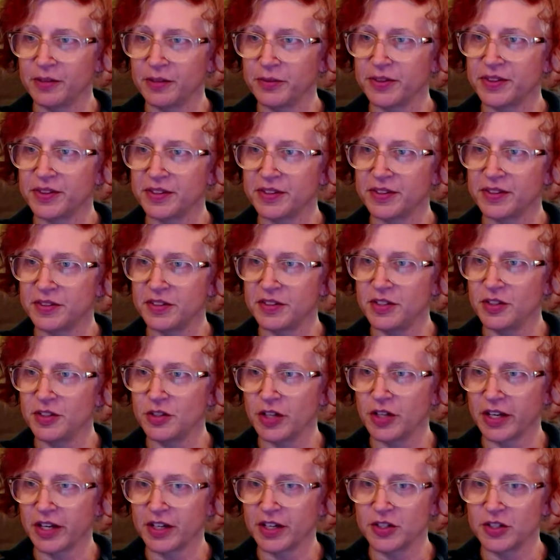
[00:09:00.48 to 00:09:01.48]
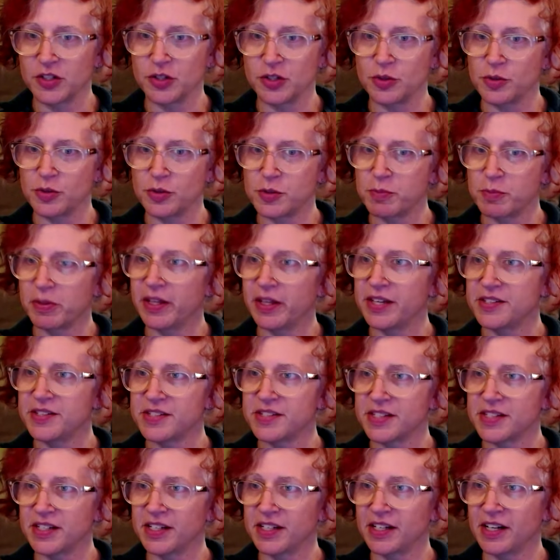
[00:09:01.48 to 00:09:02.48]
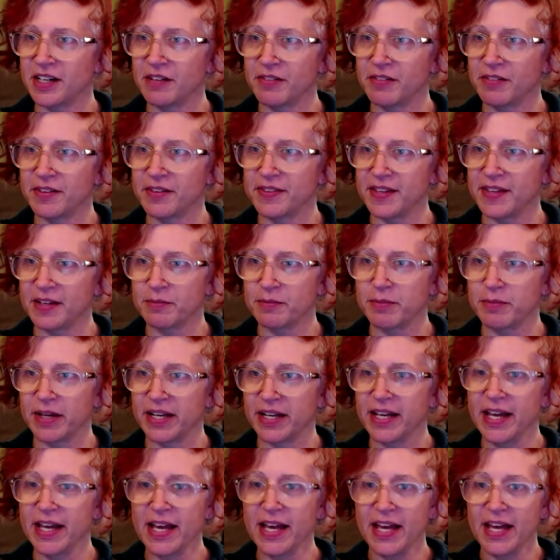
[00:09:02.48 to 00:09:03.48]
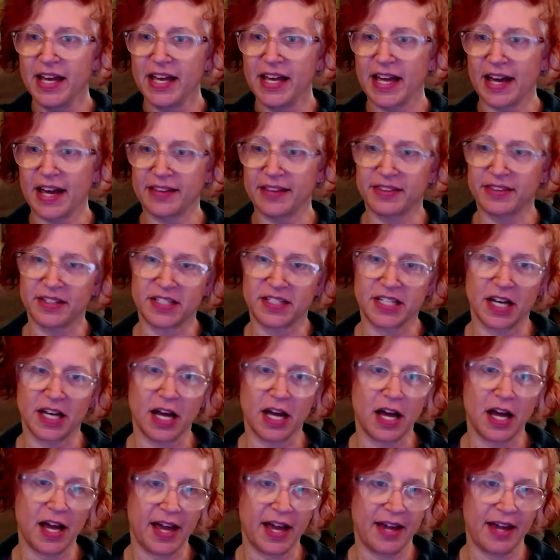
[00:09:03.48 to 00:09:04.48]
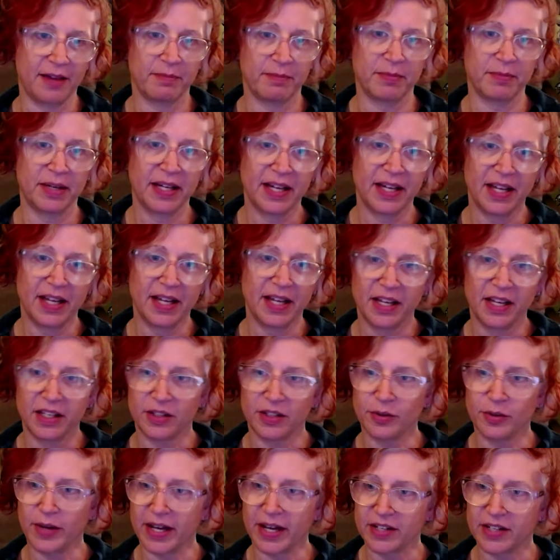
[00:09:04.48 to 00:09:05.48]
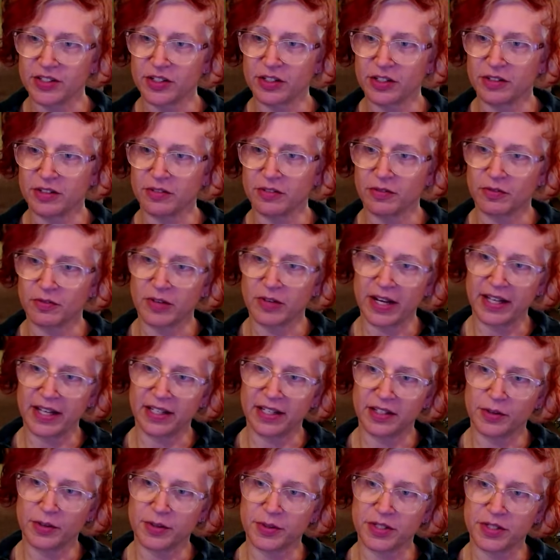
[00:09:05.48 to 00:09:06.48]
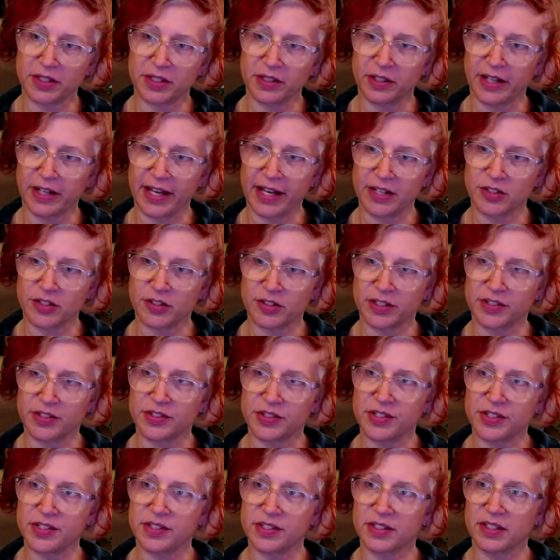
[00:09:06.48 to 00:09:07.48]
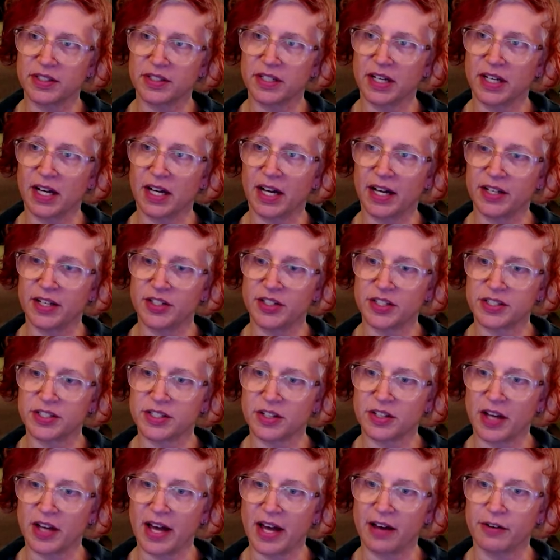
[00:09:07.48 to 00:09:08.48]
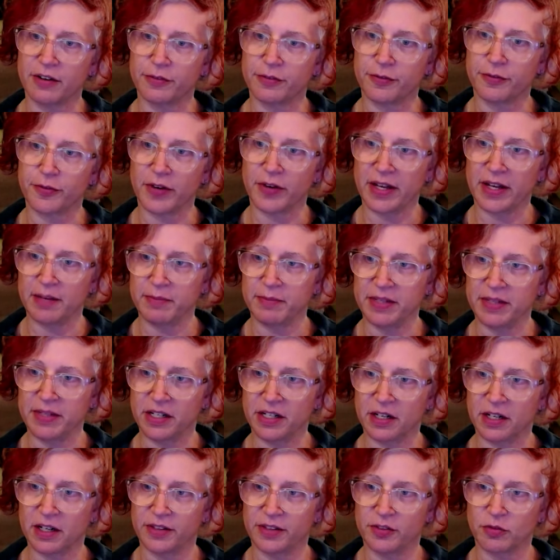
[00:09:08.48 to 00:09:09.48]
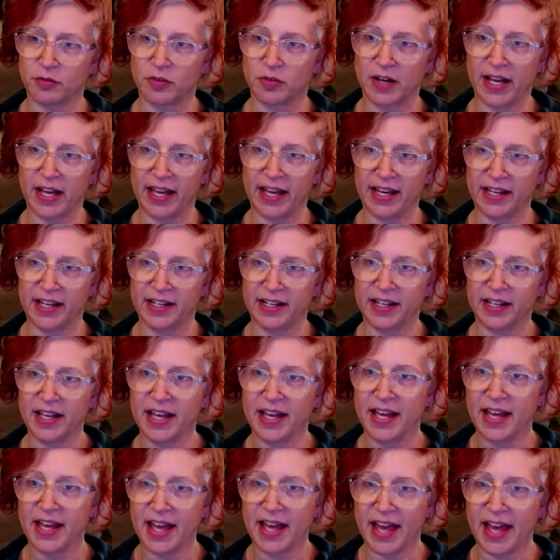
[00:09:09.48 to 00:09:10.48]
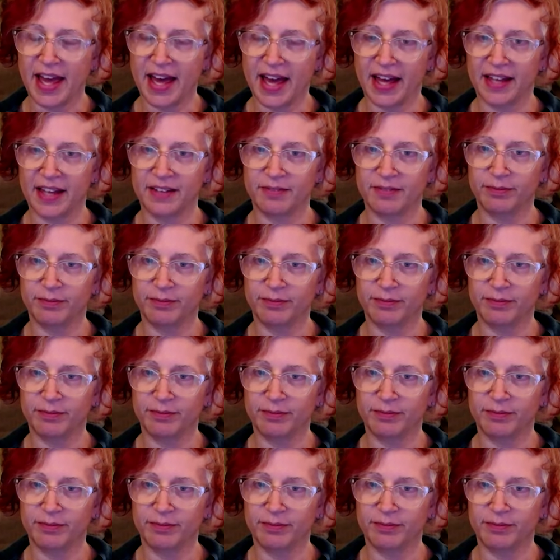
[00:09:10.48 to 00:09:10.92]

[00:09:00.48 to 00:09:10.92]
with you know, like a juice place in it and everything. But at the time, you entered right there was a little entrance uh, just out of frame here on the right, and